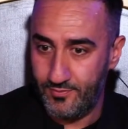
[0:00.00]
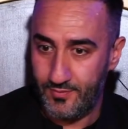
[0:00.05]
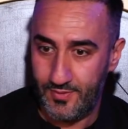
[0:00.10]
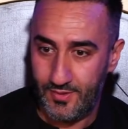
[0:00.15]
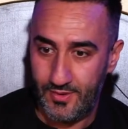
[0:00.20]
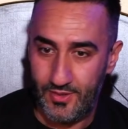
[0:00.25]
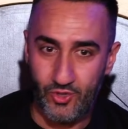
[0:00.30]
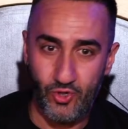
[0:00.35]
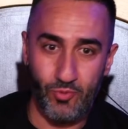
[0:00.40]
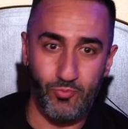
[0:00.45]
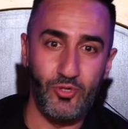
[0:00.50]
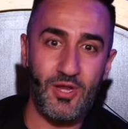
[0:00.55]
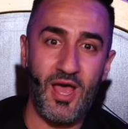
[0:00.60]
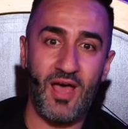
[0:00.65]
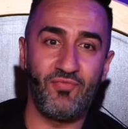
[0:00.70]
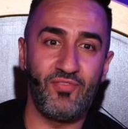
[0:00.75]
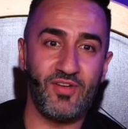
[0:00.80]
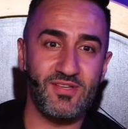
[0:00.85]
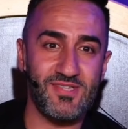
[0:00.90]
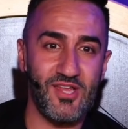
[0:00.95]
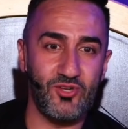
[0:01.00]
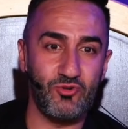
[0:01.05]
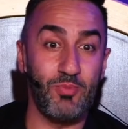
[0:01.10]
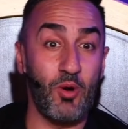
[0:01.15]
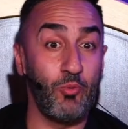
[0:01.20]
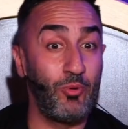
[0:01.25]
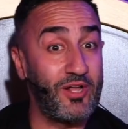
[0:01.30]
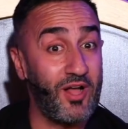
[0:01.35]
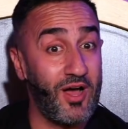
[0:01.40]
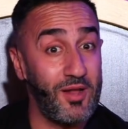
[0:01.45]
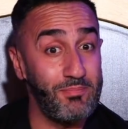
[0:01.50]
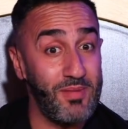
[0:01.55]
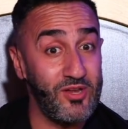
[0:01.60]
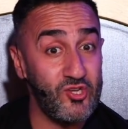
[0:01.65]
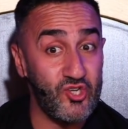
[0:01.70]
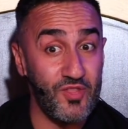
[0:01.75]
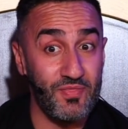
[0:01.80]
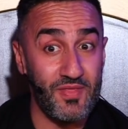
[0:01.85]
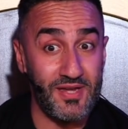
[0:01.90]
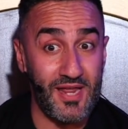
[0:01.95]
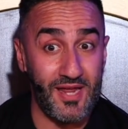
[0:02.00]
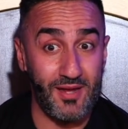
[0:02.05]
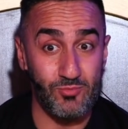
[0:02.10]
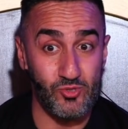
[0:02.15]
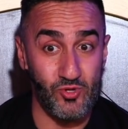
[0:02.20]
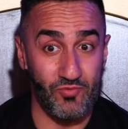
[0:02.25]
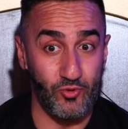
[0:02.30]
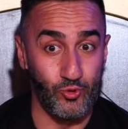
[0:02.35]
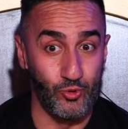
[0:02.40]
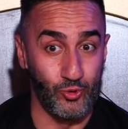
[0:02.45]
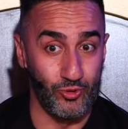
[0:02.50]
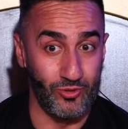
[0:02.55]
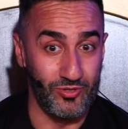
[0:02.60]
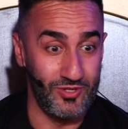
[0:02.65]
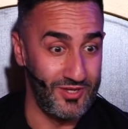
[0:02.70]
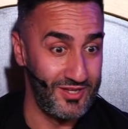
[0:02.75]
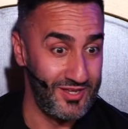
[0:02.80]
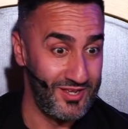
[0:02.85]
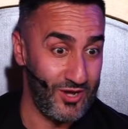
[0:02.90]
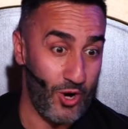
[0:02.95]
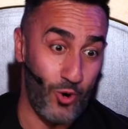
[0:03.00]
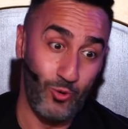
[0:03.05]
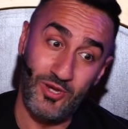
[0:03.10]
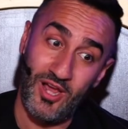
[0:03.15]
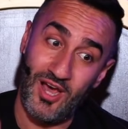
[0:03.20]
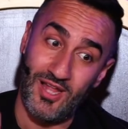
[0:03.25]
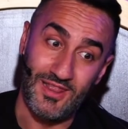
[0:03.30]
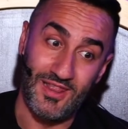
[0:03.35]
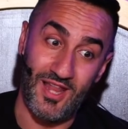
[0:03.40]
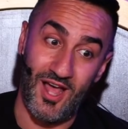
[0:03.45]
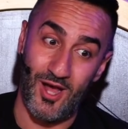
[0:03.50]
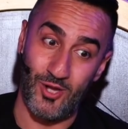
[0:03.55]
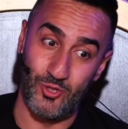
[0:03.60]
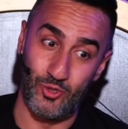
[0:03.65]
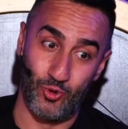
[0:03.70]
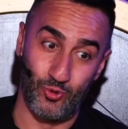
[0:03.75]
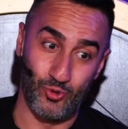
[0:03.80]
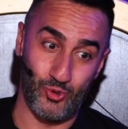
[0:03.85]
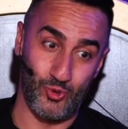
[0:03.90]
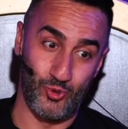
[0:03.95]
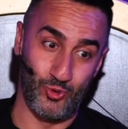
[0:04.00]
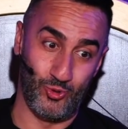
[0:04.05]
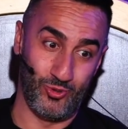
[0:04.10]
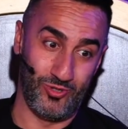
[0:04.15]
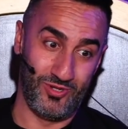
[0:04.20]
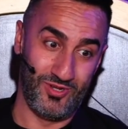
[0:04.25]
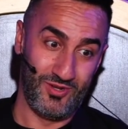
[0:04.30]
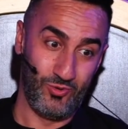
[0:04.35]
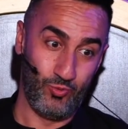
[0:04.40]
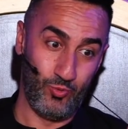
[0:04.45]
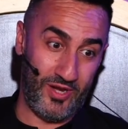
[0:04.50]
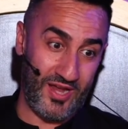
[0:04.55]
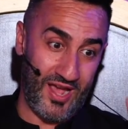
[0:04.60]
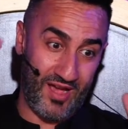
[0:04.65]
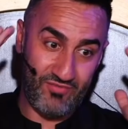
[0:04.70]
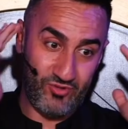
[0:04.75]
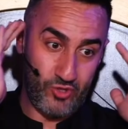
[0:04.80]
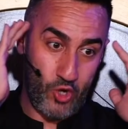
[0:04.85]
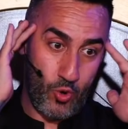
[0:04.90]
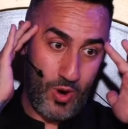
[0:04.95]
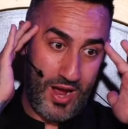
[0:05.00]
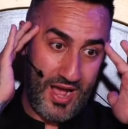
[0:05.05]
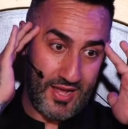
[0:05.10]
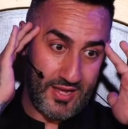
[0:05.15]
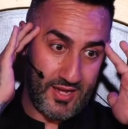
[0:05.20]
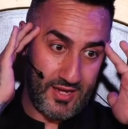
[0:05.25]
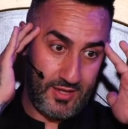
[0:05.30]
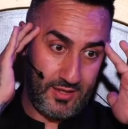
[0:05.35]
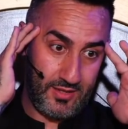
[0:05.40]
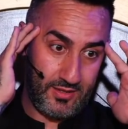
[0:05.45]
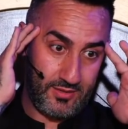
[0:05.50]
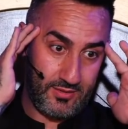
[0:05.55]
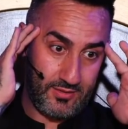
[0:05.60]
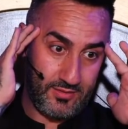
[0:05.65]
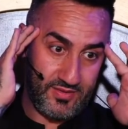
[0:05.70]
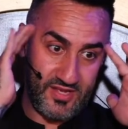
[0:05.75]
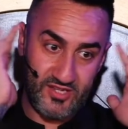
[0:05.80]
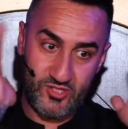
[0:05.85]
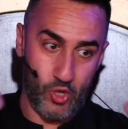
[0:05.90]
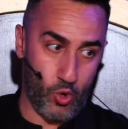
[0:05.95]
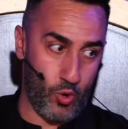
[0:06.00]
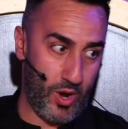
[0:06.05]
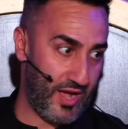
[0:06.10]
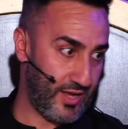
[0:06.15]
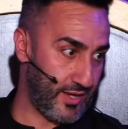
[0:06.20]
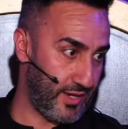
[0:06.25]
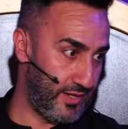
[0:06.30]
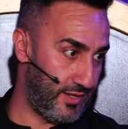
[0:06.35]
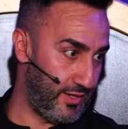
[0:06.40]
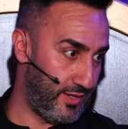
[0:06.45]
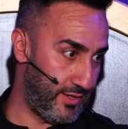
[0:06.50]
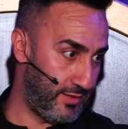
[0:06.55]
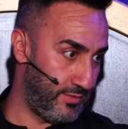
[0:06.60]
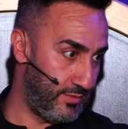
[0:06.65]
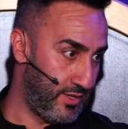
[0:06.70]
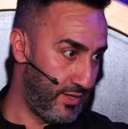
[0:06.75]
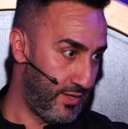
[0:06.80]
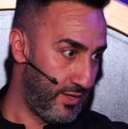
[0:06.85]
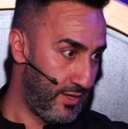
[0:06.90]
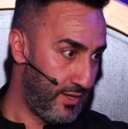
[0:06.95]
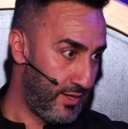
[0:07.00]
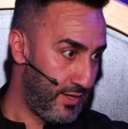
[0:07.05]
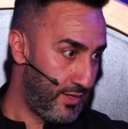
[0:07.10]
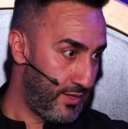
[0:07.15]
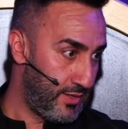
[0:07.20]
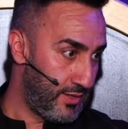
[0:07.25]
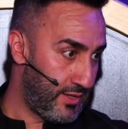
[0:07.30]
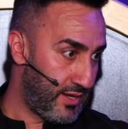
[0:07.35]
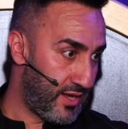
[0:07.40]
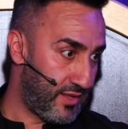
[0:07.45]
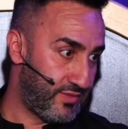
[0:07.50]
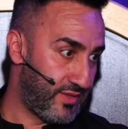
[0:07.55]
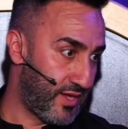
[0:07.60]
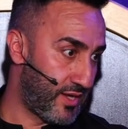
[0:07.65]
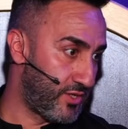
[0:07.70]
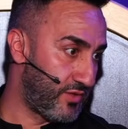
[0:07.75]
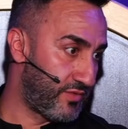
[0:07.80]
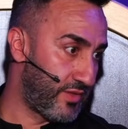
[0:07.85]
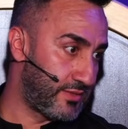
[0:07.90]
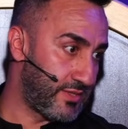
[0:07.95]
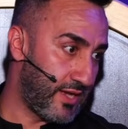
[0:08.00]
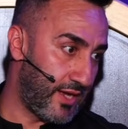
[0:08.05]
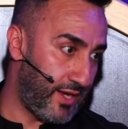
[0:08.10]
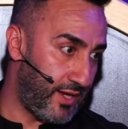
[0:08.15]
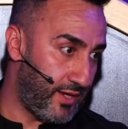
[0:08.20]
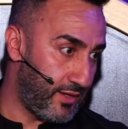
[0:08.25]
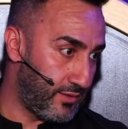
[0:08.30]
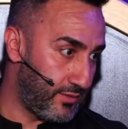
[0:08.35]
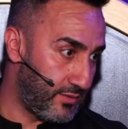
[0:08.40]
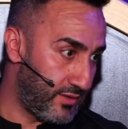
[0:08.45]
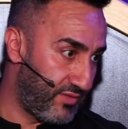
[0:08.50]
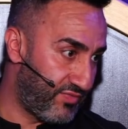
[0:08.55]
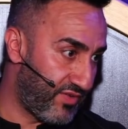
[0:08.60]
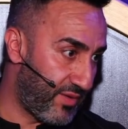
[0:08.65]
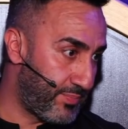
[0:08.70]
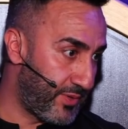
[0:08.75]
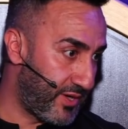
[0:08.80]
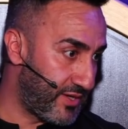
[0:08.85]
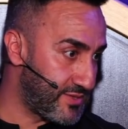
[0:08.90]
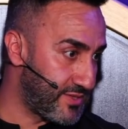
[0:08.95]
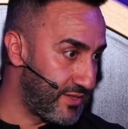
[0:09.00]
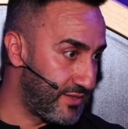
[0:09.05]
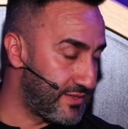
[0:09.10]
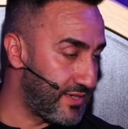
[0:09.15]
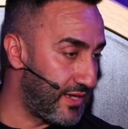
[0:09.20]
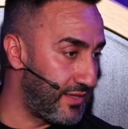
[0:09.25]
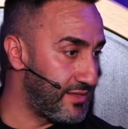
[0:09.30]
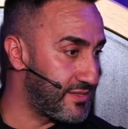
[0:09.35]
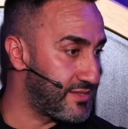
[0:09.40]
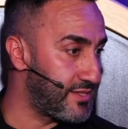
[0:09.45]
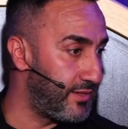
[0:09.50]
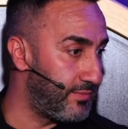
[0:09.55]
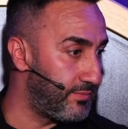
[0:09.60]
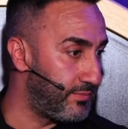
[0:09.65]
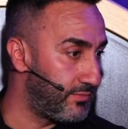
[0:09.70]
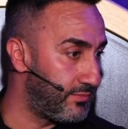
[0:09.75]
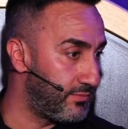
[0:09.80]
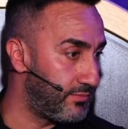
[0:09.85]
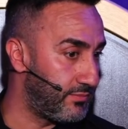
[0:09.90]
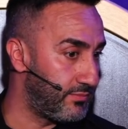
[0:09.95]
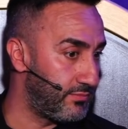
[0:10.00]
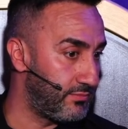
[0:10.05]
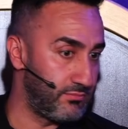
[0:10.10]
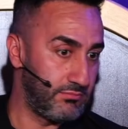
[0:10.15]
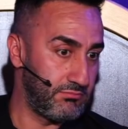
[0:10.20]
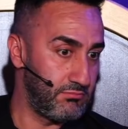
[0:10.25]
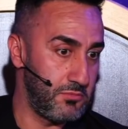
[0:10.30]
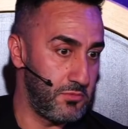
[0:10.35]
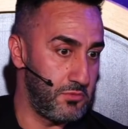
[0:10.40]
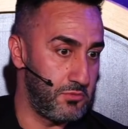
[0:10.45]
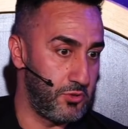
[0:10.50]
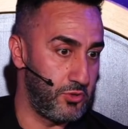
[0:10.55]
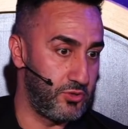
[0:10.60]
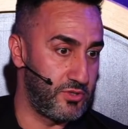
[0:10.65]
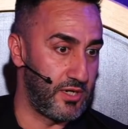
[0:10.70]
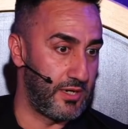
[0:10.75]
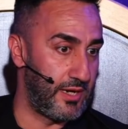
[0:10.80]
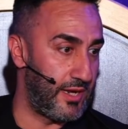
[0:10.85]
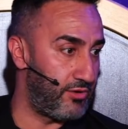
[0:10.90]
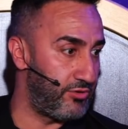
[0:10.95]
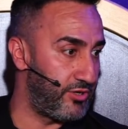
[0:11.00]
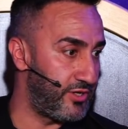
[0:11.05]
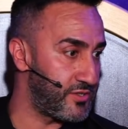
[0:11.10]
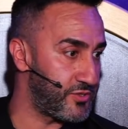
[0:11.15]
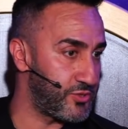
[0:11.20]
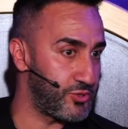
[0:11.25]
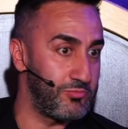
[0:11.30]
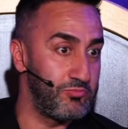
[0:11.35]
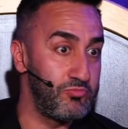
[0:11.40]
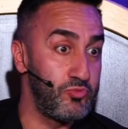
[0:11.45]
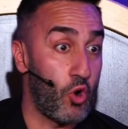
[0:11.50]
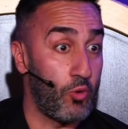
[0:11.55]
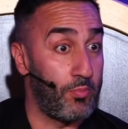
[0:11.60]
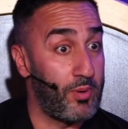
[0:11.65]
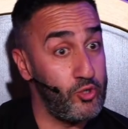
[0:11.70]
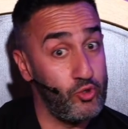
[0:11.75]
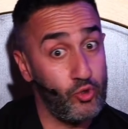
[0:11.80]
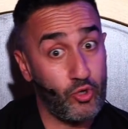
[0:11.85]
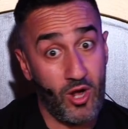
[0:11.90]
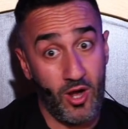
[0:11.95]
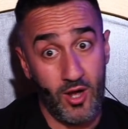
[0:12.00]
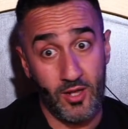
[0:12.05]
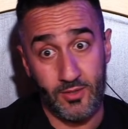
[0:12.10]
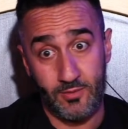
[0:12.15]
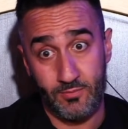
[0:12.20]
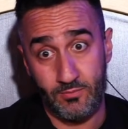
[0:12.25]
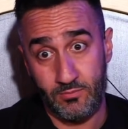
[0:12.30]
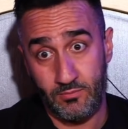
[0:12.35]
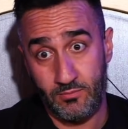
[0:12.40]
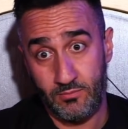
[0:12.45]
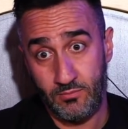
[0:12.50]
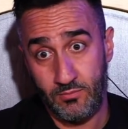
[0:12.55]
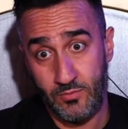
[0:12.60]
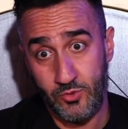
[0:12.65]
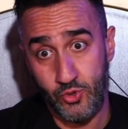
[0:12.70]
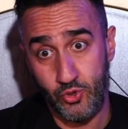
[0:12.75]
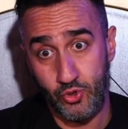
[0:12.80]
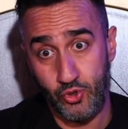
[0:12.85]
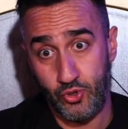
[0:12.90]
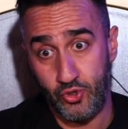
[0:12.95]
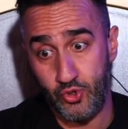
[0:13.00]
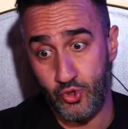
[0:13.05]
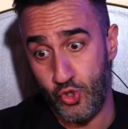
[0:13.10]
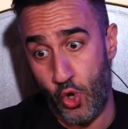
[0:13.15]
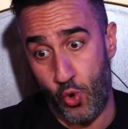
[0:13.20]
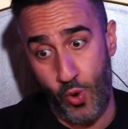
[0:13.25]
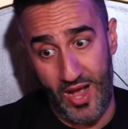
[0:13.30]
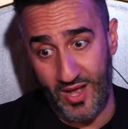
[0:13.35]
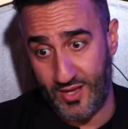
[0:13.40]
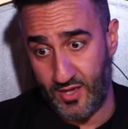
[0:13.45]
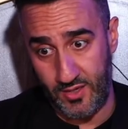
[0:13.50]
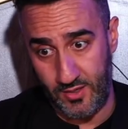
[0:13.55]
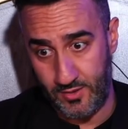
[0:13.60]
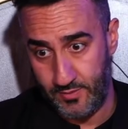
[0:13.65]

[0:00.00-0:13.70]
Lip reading: know, Munafiq Central. But we can't mention the names of who. Only Allah knows who. We have no aql. There's no aql here. At the end of the day, if a person tells him, you're delirious, no, but you can't. There's no aql.